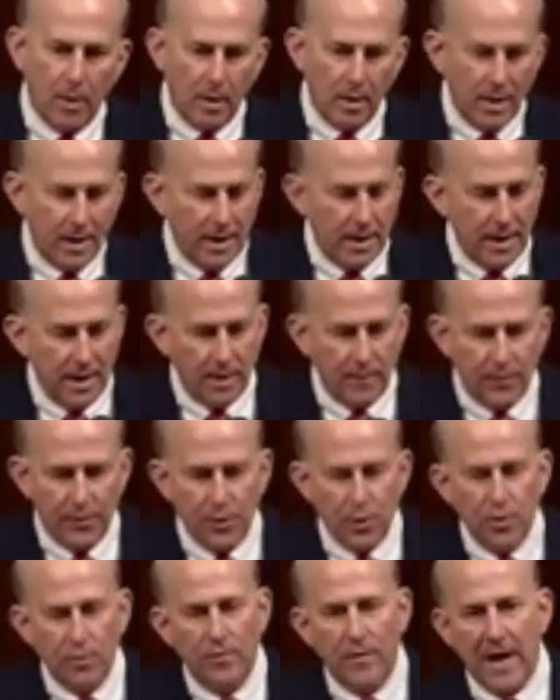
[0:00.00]
in the
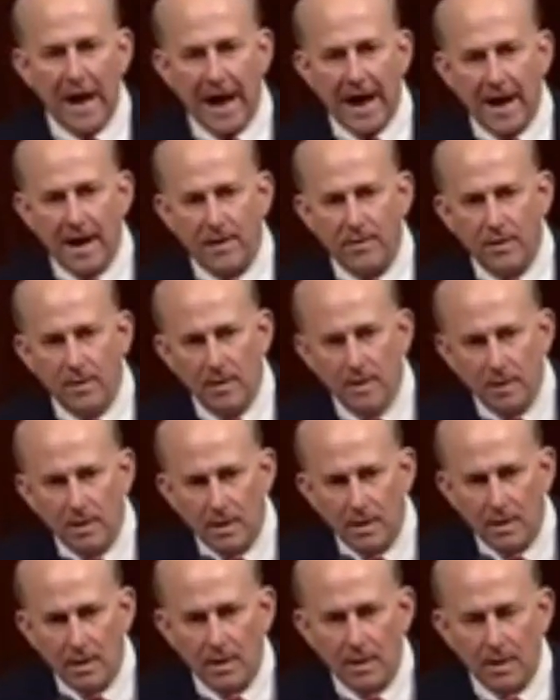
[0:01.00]
home, as
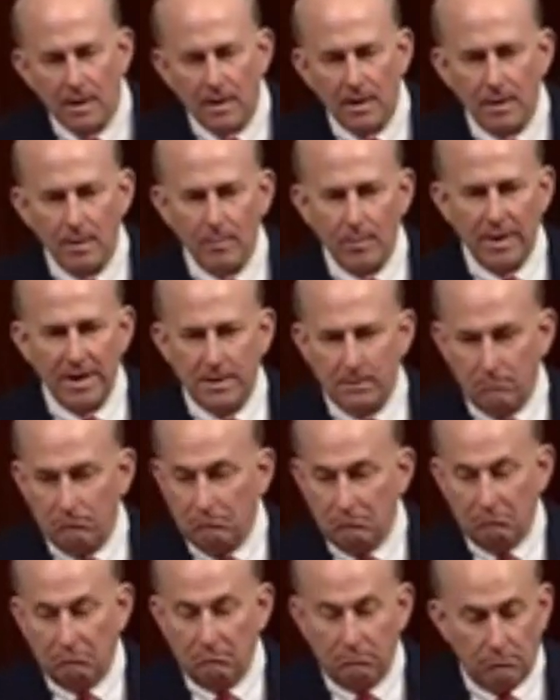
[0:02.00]
Nicholas Cruz
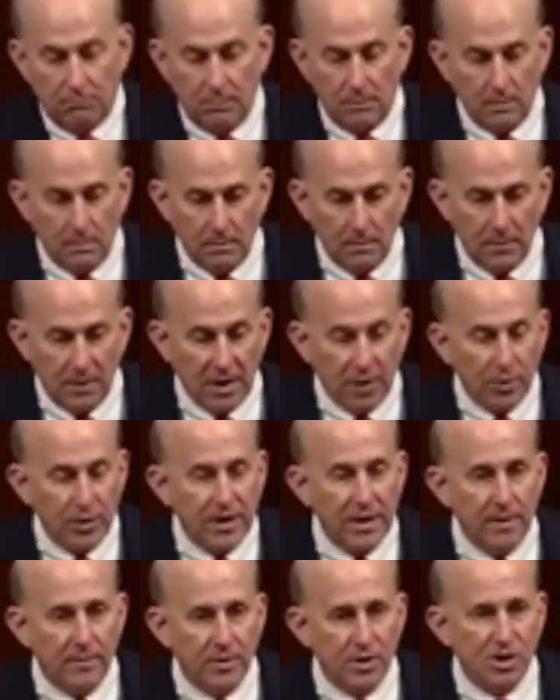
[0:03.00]
was,
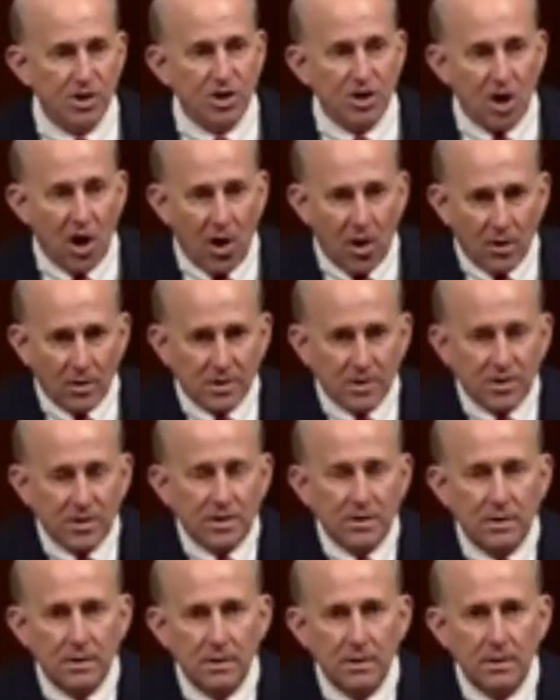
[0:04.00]
or
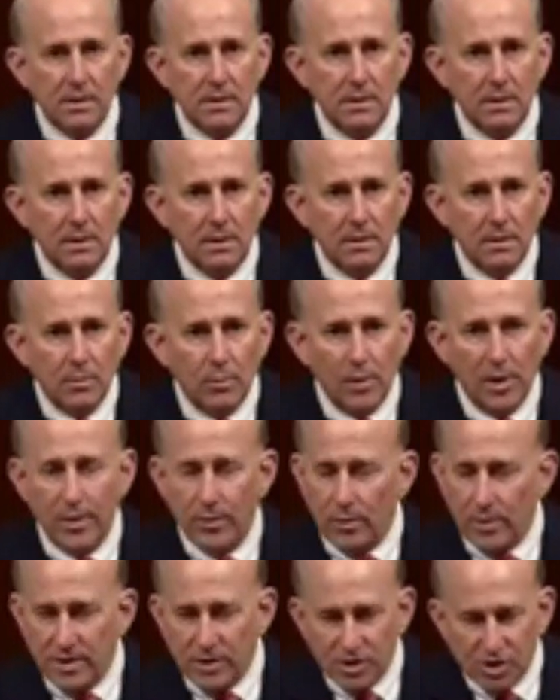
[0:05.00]
whether it's
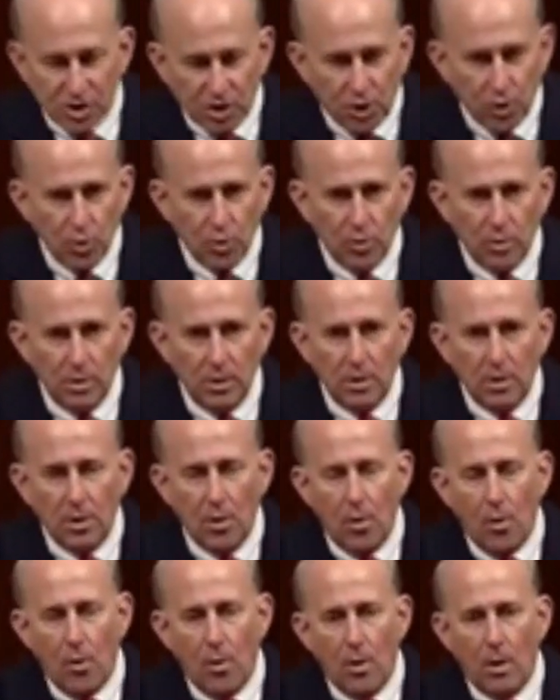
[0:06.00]
in public,